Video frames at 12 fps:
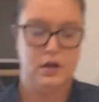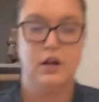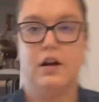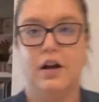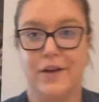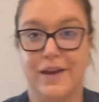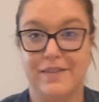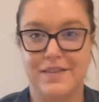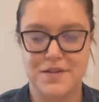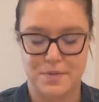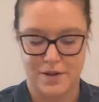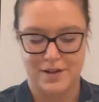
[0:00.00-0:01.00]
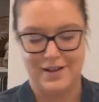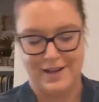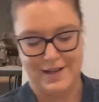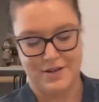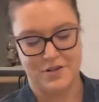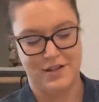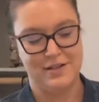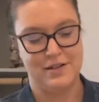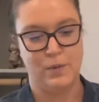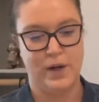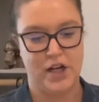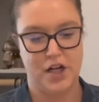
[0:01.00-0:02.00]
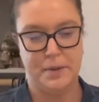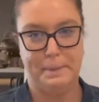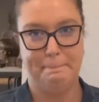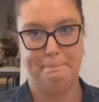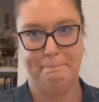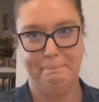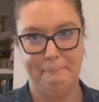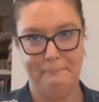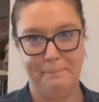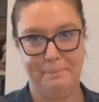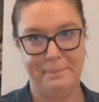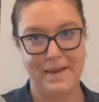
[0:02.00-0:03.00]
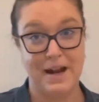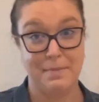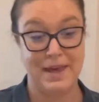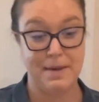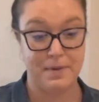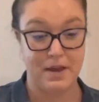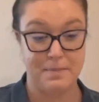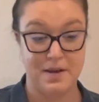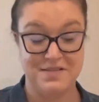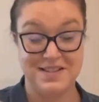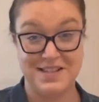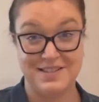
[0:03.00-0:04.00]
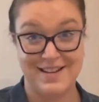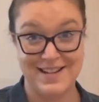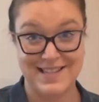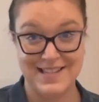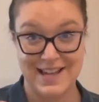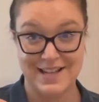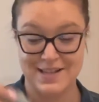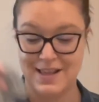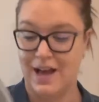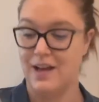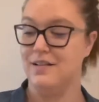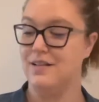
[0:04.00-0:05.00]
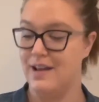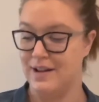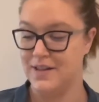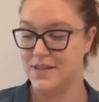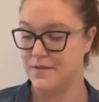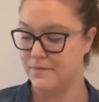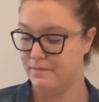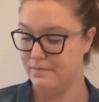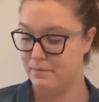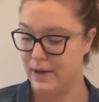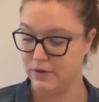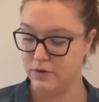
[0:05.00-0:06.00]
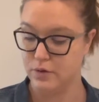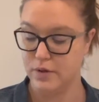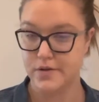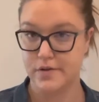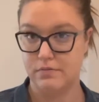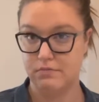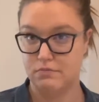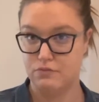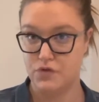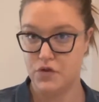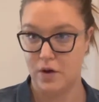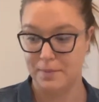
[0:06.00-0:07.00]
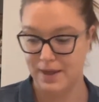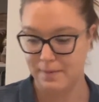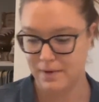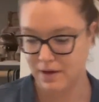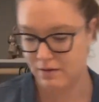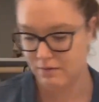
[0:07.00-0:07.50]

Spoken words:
Okay, this one I actually did wear, and I'm keeping it because it's not as knit as that, and it's Michael Kors, so I'm keeping it.